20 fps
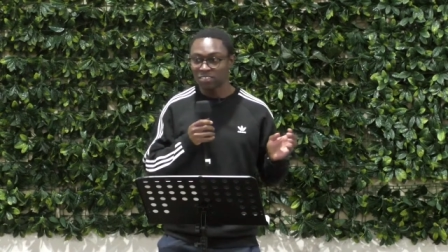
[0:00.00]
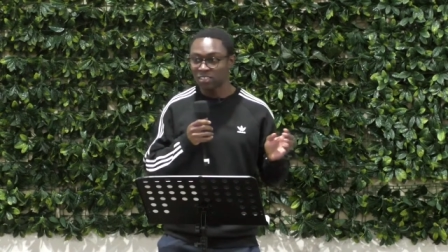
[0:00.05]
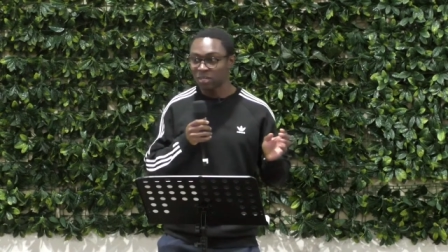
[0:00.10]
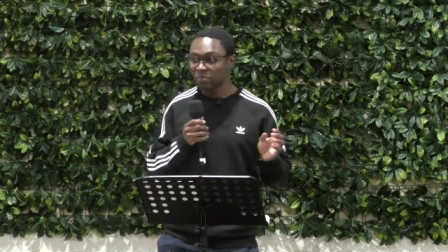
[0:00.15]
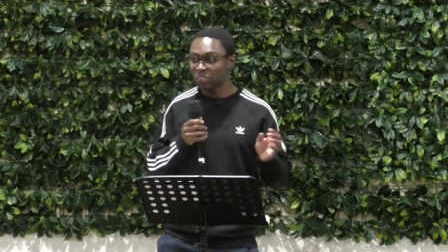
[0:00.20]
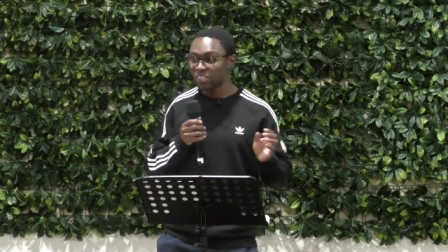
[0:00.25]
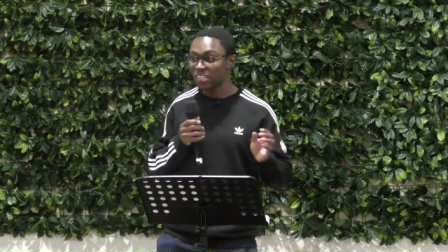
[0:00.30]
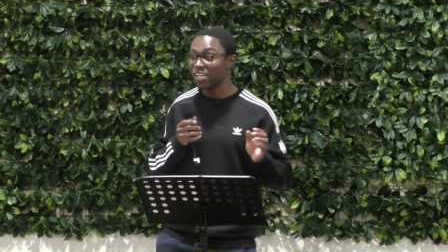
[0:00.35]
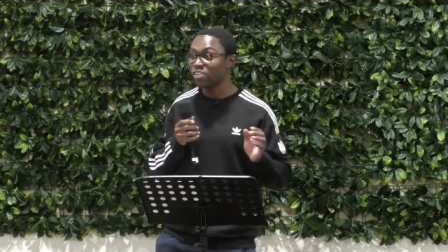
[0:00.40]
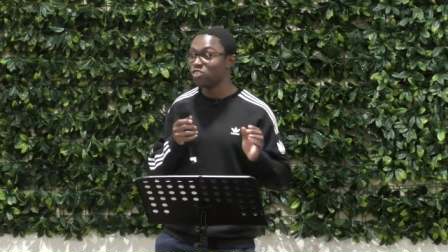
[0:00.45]

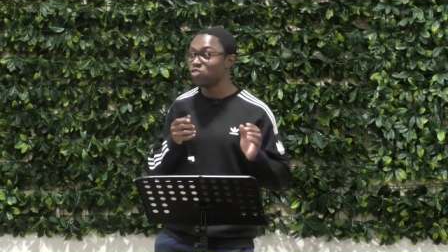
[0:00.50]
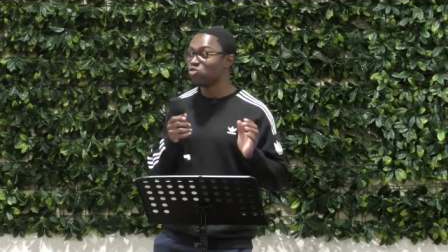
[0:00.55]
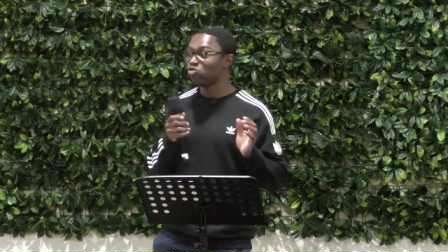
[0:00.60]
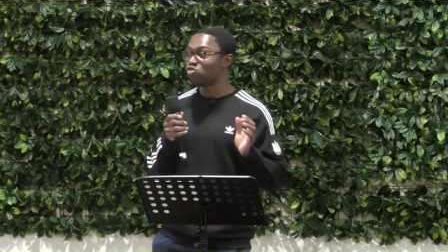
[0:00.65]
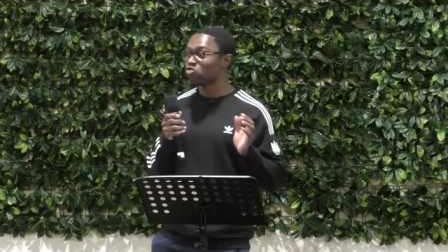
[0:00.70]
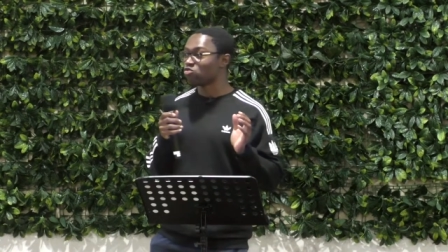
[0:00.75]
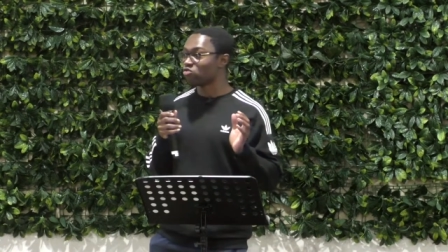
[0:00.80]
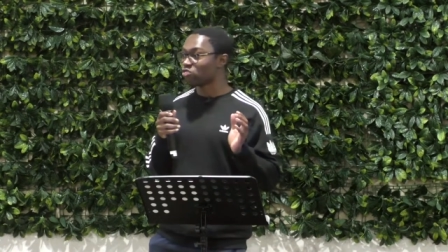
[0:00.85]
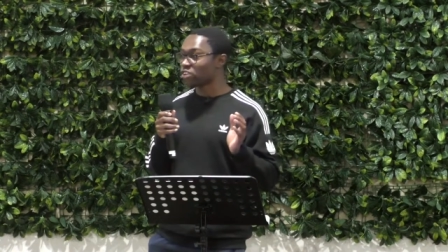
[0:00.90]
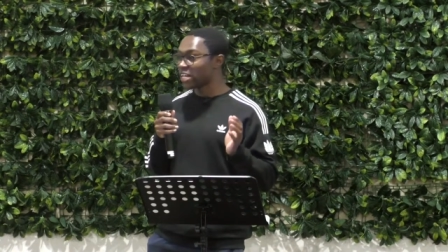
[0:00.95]
something that you
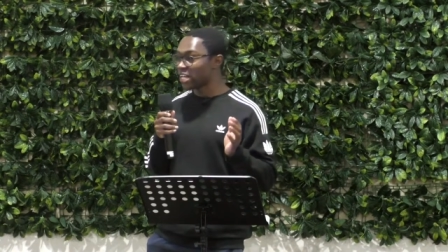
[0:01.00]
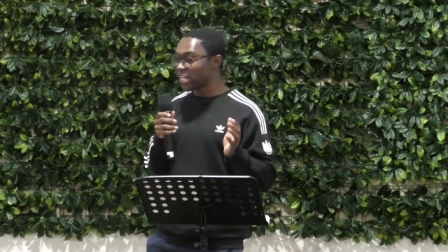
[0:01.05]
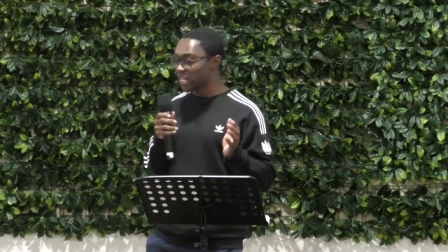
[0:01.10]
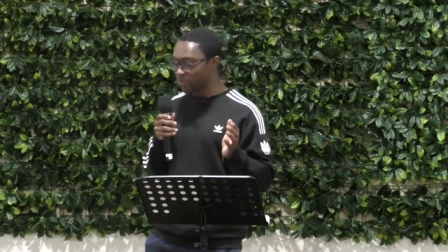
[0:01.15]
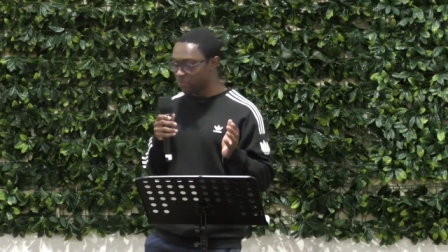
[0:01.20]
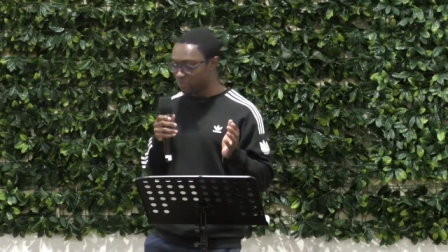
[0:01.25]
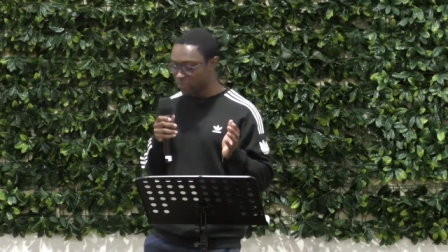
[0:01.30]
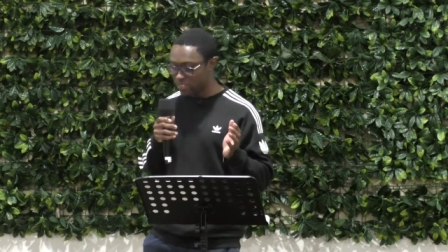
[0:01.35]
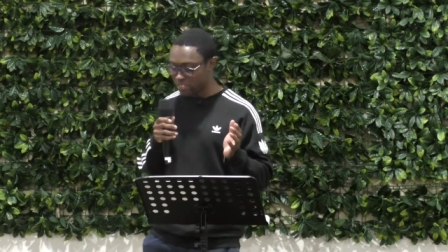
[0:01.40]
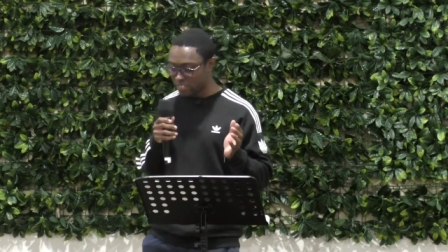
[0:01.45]

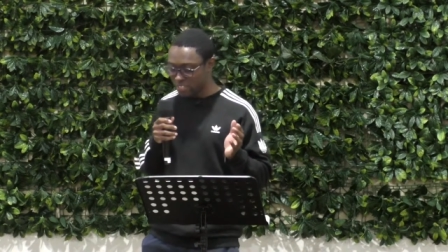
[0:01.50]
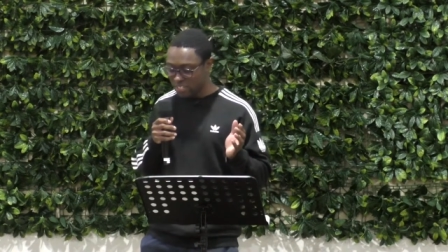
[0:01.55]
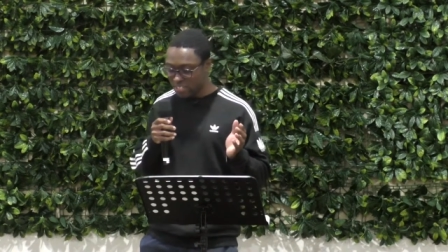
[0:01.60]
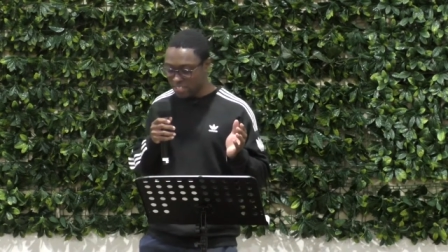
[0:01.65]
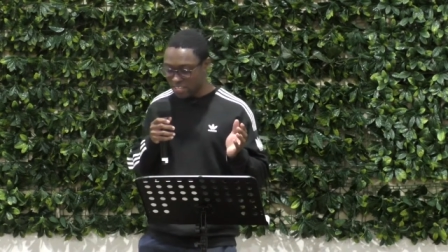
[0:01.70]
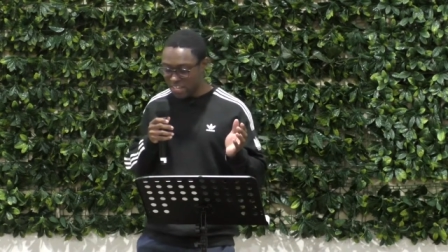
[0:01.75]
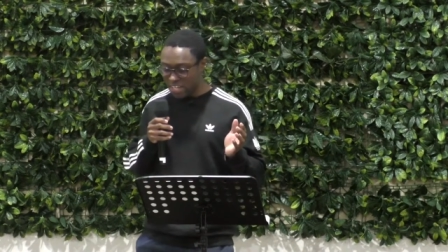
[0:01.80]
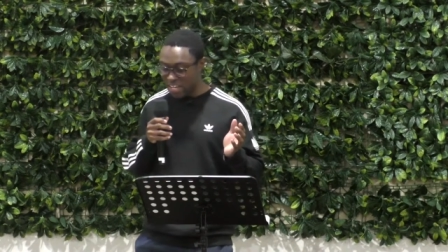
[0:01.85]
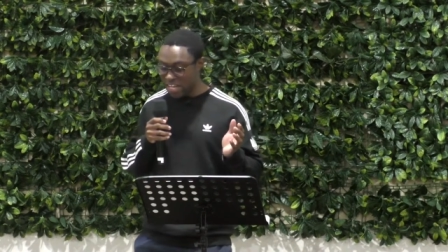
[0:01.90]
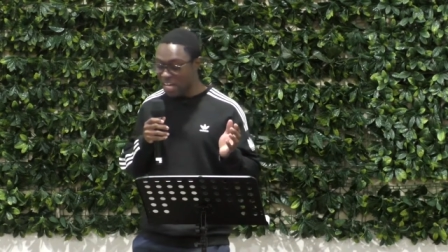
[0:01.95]
dreamed
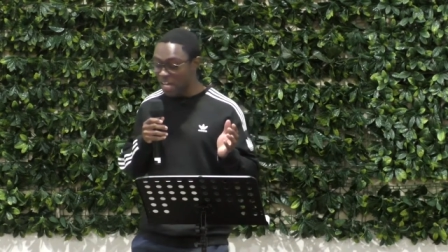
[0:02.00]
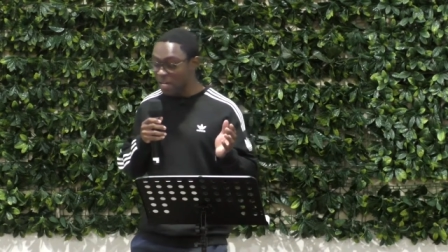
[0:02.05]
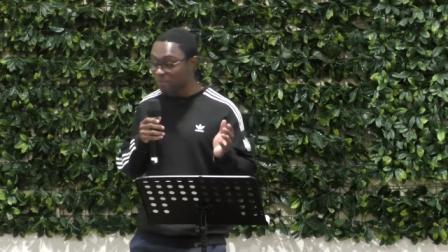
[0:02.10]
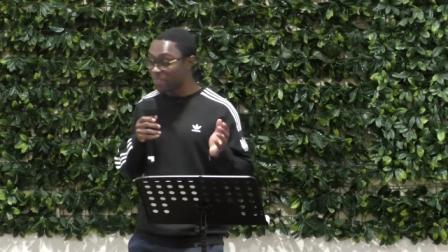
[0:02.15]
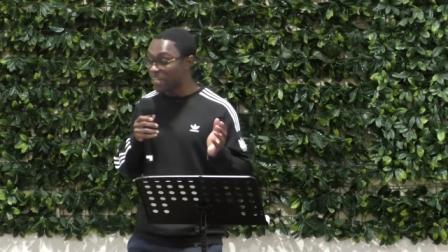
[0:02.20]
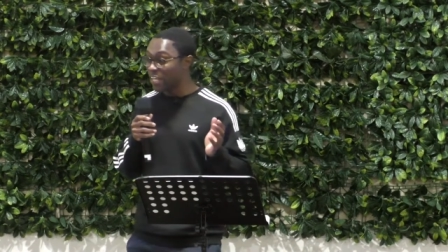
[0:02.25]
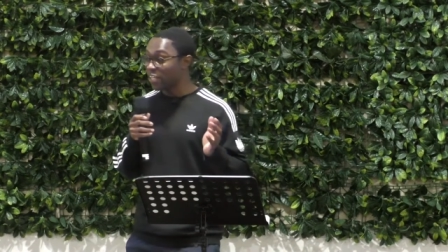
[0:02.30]
um,